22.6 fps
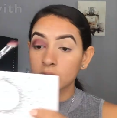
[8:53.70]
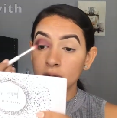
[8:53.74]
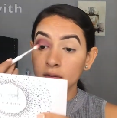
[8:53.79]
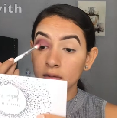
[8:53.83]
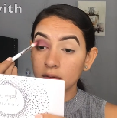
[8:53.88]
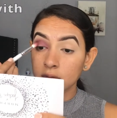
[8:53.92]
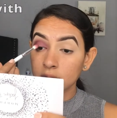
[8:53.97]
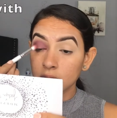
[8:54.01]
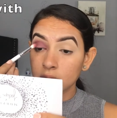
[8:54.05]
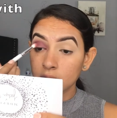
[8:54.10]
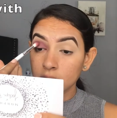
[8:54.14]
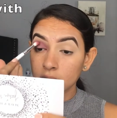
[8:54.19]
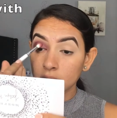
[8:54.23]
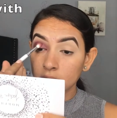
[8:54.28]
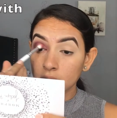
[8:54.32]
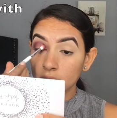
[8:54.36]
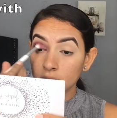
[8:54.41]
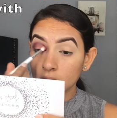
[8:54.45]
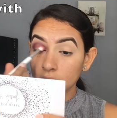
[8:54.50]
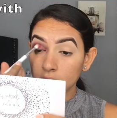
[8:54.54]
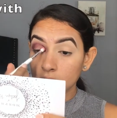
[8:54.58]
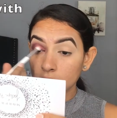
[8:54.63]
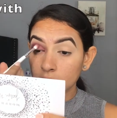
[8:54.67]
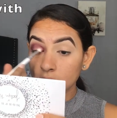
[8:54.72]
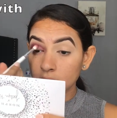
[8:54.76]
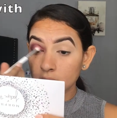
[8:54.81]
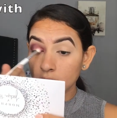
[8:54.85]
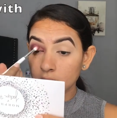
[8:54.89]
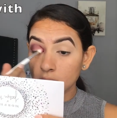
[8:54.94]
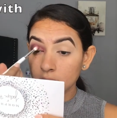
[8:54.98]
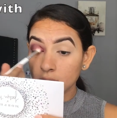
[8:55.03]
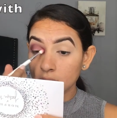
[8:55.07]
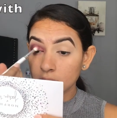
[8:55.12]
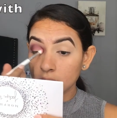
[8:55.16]

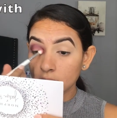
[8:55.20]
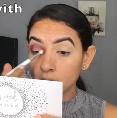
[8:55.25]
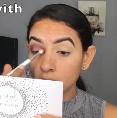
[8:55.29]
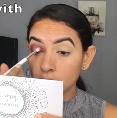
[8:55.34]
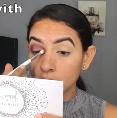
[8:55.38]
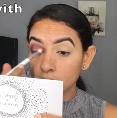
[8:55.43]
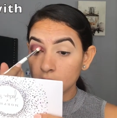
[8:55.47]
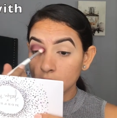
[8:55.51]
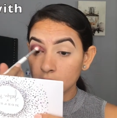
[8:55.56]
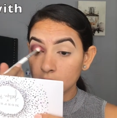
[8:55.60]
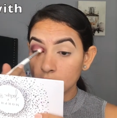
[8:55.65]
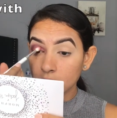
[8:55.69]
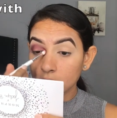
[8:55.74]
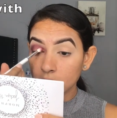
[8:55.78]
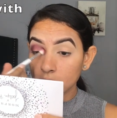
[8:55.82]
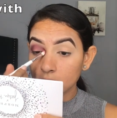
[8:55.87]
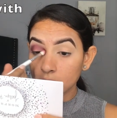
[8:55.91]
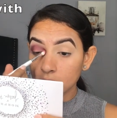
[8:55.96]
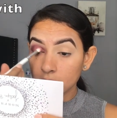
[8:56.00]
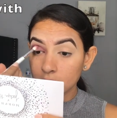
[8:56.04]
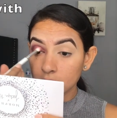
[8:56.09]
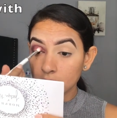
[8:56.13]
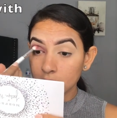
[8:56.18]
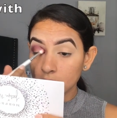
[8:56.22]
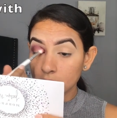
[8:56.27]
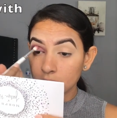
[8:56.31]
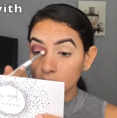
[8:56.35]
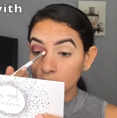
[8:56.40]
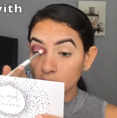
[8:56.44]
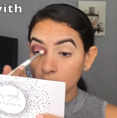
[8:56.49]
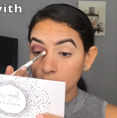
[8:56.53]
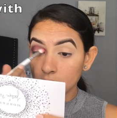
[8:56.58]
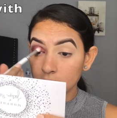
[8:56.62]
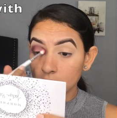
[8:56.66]

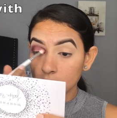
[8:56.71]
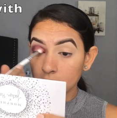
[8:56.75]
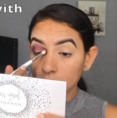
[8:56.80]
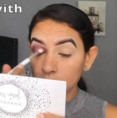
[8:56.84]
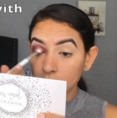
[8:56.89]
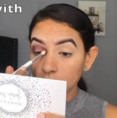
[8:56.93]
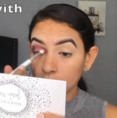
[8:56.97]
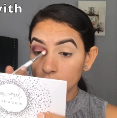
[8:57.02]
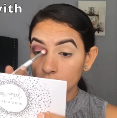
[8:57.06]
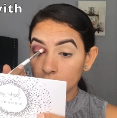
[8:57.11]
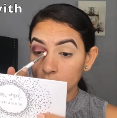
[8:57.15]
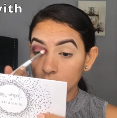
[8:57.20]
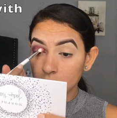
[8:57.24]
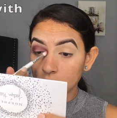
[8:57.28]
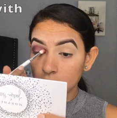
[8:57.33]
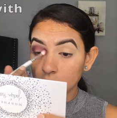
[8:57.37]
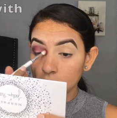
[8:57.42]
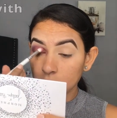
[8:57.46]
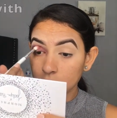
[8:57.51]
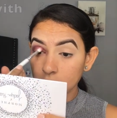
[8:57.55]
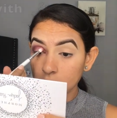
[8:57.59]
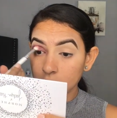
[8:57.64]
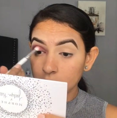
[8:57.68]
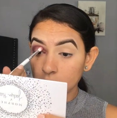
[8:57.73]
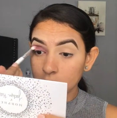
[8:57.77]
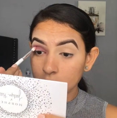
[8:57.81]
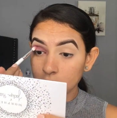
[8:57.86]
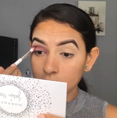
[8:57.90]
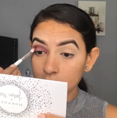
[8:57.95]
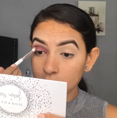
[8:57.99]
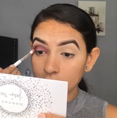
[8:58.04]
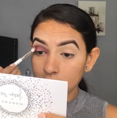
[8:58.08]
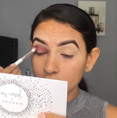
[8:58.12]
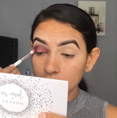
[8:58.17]

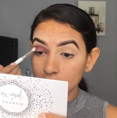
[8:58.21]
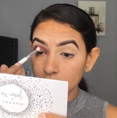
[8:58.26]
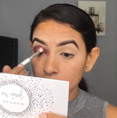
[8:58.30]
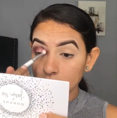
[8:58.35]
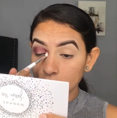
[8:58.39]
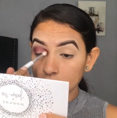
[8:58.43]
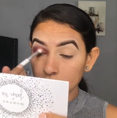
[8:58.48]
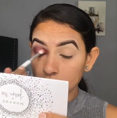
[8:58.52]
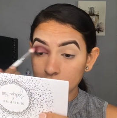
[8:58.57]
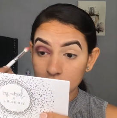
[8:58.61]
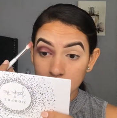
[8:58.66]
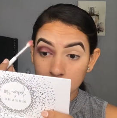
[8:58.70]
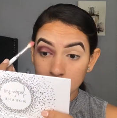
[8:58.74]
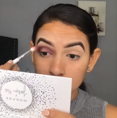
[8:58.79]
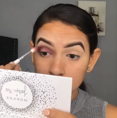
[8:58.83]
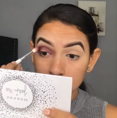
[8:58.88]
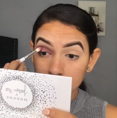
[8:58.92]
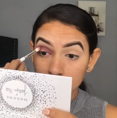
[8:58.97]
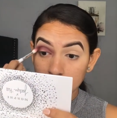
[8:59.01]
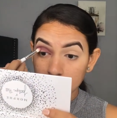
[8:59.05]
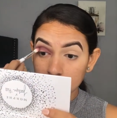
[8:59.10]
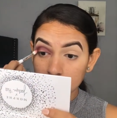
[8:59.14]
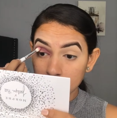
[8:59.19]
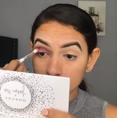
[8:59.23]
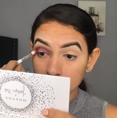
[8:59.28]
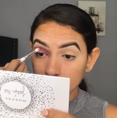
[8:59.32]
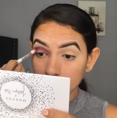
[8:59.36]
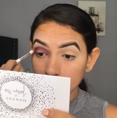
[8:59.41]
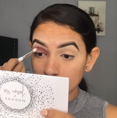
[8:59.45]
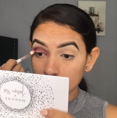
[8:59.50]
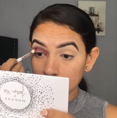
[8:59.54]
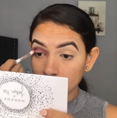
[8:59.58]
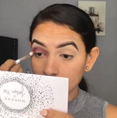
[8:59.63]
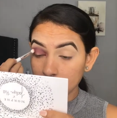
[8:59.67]

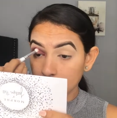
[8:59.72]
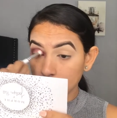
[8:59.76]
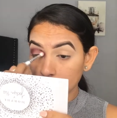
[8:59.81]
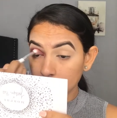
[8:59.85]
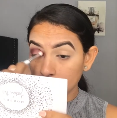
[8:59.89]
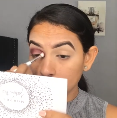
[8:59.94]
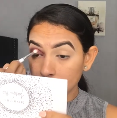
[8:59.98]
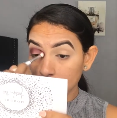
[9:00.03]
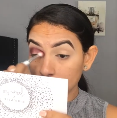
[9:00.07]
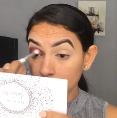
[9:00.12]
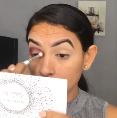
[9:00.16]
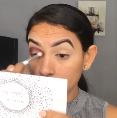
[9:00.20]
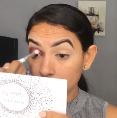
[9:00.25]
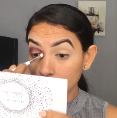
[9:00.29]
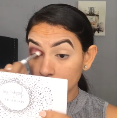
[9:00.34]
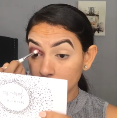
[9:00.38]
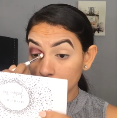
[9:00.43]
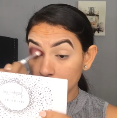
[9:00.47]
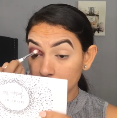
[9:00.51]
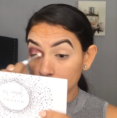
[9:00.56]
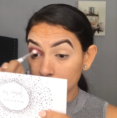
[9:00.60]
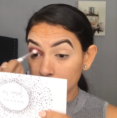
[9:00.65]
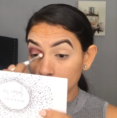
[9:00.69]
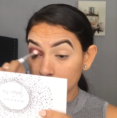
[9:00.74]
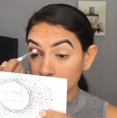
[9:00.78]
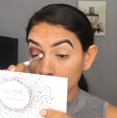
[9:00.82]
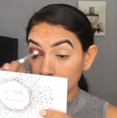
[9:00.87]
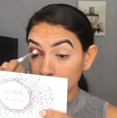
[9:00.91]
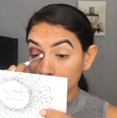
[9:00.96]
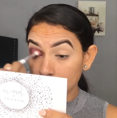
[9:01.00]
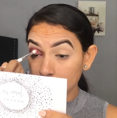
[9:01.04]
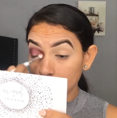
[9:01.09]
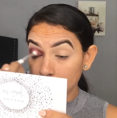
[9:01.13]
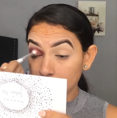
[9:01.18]

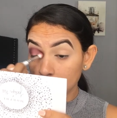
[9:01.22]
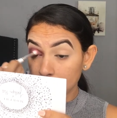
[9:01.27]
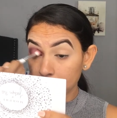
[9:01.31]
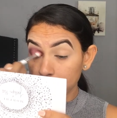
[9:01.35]
Nothing is said.